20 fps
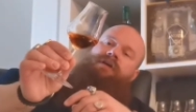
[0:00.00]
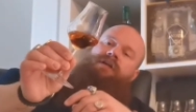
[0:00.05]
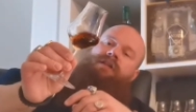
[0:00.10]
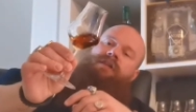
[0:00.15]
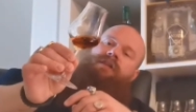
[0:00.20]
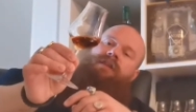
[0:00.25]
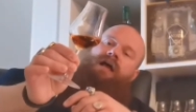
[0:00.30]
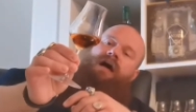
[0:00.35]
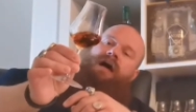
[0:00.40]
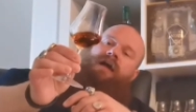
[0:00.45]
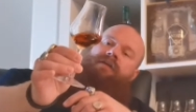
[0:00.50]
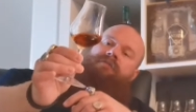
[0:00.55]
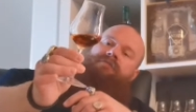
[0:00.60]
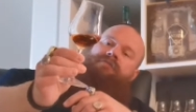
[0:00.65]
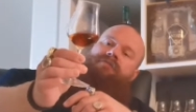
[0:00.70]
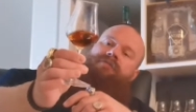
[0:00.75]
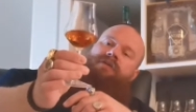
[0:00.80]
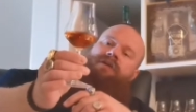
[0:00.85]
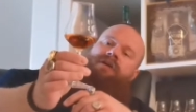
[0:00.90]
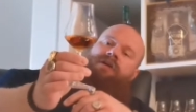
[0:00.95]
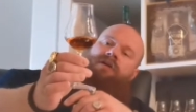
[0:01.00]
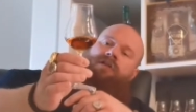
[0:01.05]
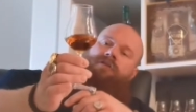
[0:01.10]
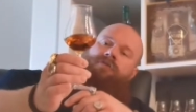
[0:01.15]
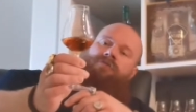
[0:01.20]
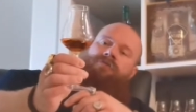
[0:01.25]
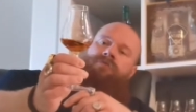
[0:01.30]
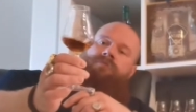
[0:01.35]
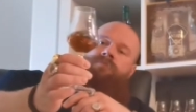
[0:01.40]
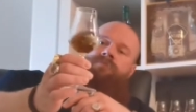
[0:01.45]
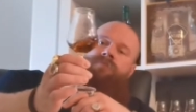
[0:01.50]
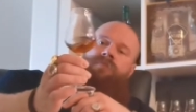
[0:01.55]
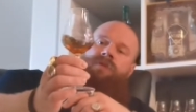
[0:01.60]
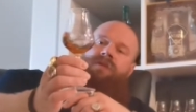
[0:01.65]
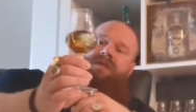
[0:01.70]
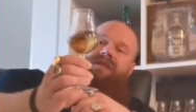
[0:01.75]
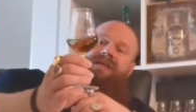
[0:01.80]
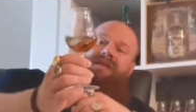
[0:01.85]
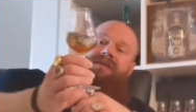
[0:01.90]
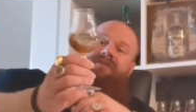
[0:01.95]
a lot of color.
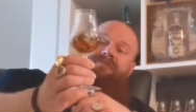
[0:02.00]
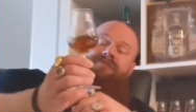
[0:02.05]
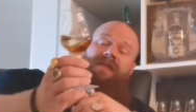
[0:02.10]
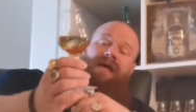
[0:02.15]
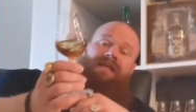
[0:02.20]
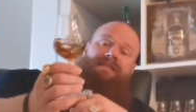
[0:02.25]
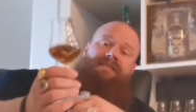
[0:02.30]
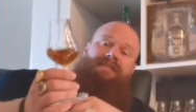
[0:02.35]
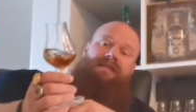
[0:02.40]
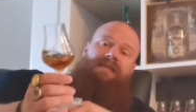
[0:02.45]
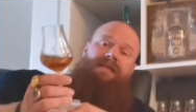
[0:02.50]
If that's the